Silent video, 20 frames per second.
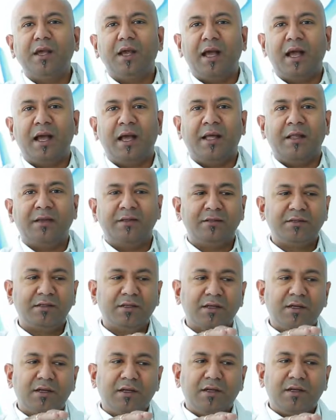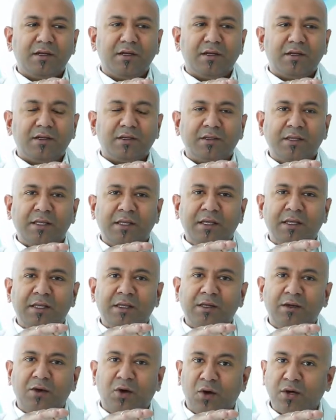and the
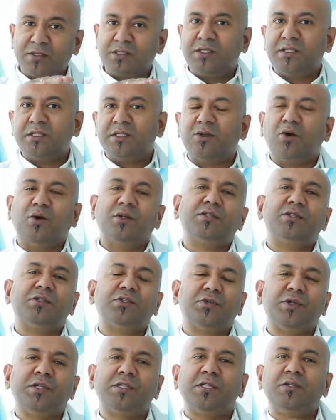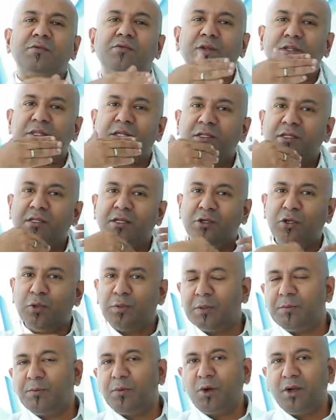oxygen concentration within the
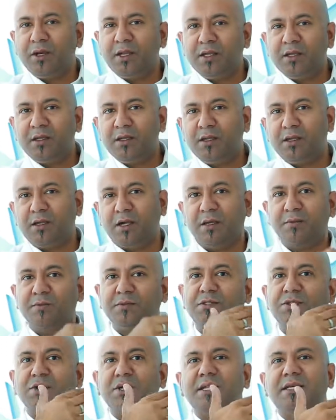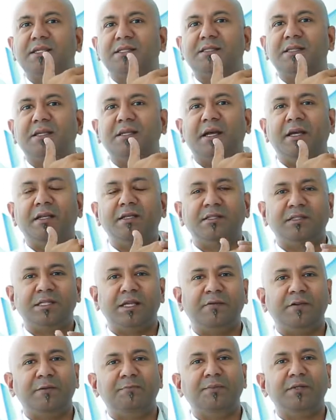human body comes to less than
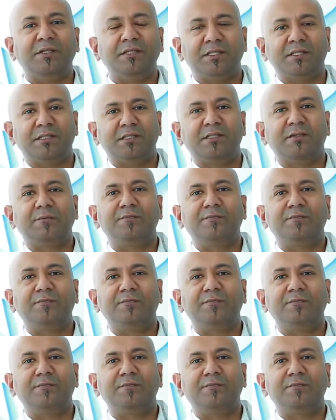97%.